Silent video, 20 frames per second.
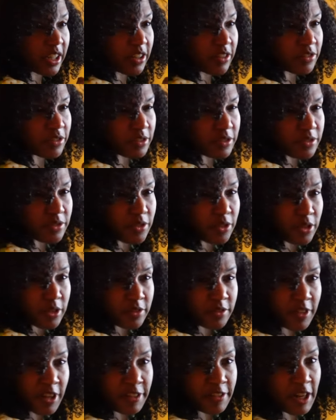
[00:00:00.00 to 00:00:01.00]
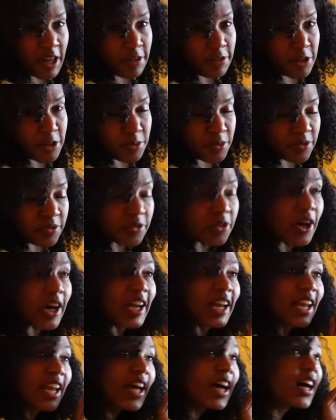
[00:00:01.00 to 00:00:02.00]
it for 4 or 5 hours before
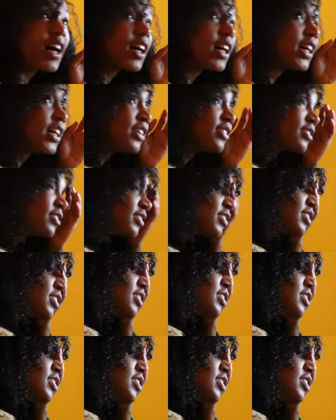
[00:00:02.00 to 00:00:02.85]
I left.